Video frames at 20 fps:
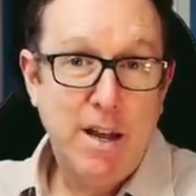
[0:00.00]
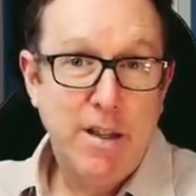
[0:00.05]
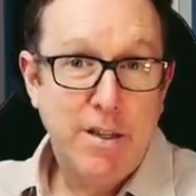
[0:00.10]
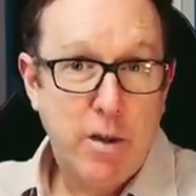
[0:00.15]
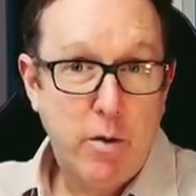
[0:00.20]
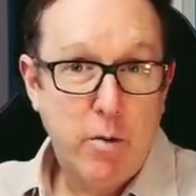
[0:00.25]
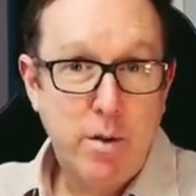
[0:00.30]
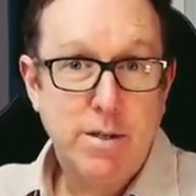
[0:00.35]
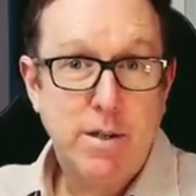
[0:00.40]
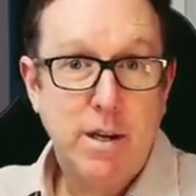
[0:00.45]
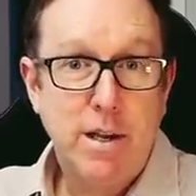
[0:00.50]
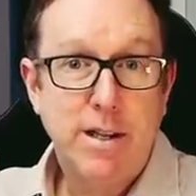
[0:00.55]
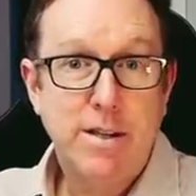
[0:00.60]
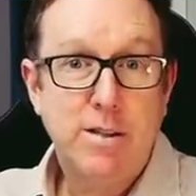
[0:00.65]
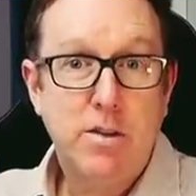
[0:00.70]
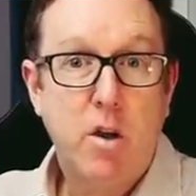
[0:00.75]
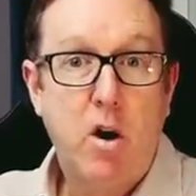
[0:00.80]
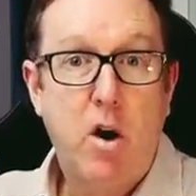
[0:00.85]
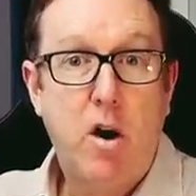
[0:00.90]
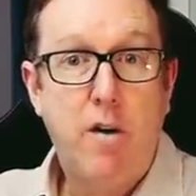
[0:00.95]
there is a
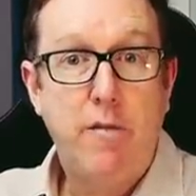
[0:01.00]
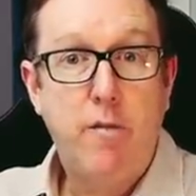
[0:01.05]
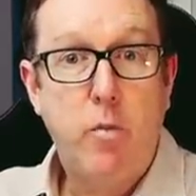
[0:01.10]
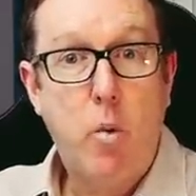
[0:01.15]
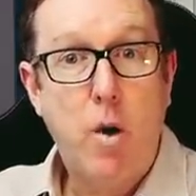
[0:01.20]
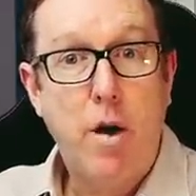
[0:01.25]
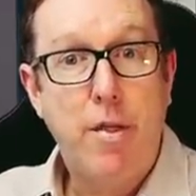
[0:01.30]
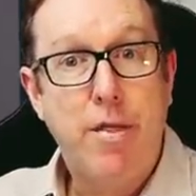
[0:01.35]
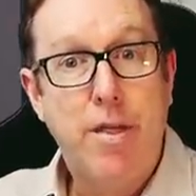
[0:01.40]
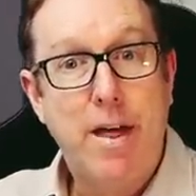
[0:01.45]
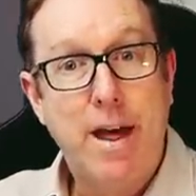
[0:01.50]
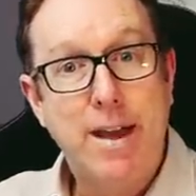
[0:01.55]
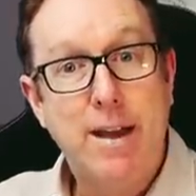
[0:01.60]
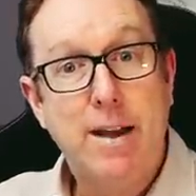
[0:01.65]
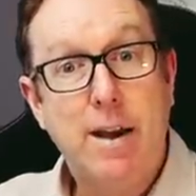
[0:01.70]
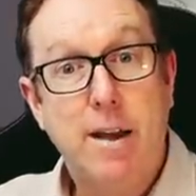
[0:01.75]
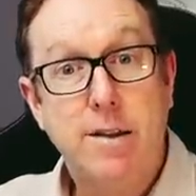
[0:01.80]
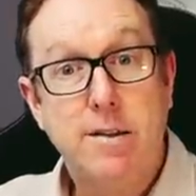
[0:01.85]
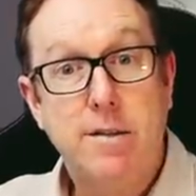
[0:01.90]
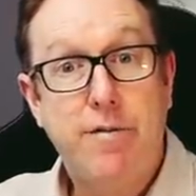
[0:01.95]
list of what they
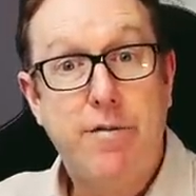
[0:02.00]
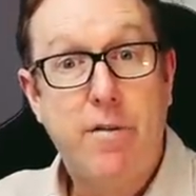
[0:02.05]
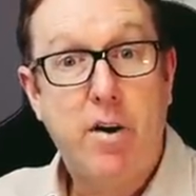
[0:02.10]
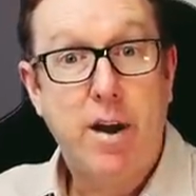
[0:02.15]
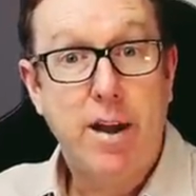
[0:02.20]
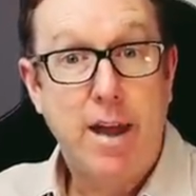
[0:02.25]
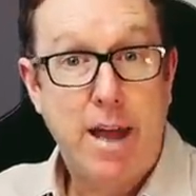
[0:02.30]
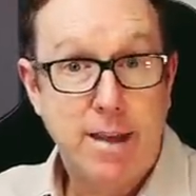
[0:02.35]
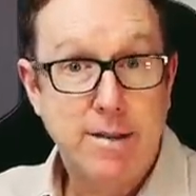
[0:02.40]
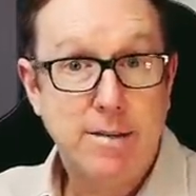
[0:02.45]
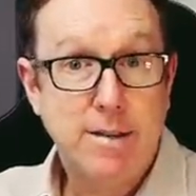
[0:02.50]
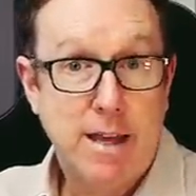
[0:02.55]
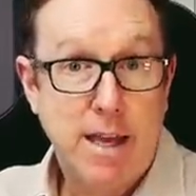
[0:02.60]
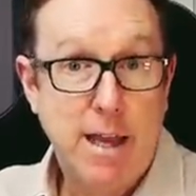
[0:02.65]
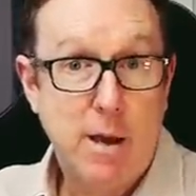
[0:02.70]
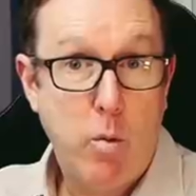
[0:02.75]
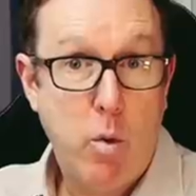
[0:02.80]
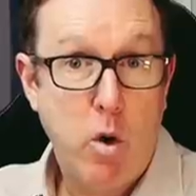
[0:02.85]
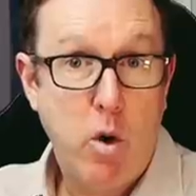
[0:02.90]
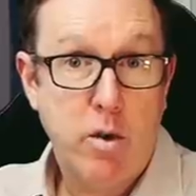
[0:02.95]
classify as
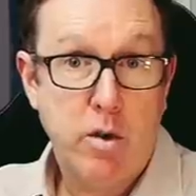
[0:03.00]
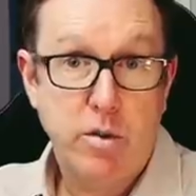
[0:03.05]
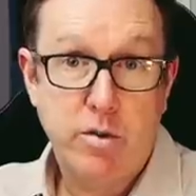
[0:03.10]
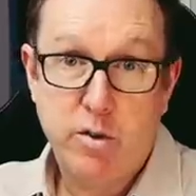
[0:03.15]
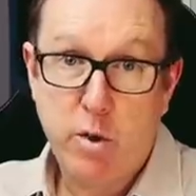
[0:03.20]
key workers.